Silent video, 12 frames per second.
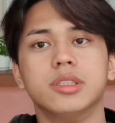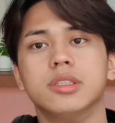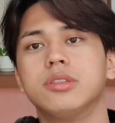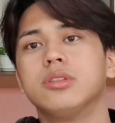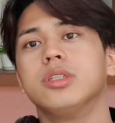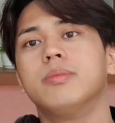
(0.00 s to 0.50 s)

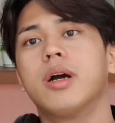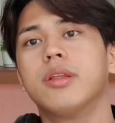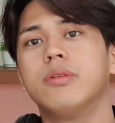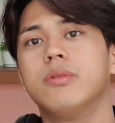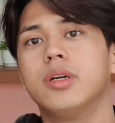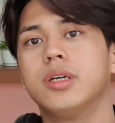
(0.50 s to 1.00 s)
industry, by
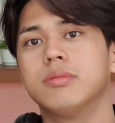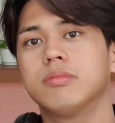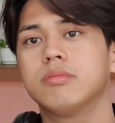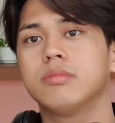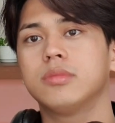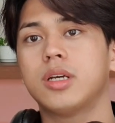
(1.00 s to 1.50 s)
the way,
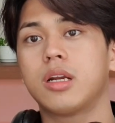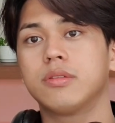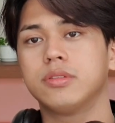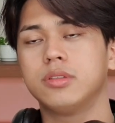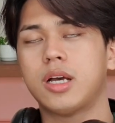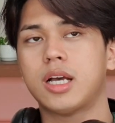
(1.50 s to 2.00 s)

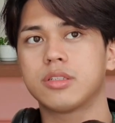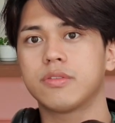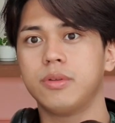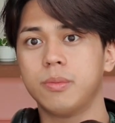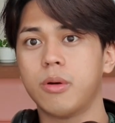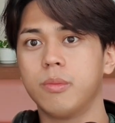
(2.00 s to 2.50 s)
as of
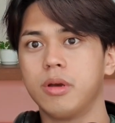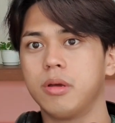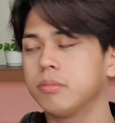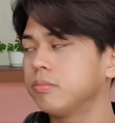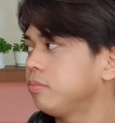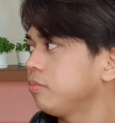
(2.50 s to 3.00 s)
the
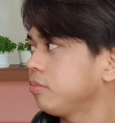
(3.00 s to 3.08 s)
moment.